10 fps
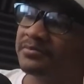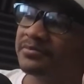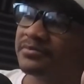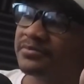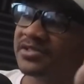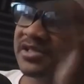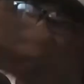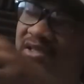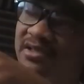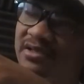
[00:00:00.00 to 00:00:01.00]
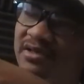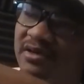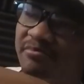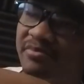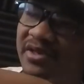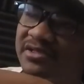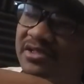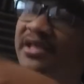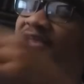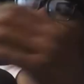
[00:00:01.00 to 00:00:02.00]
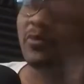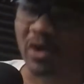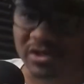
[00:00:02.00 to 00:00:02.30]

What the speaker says: seeing a like if I'm watching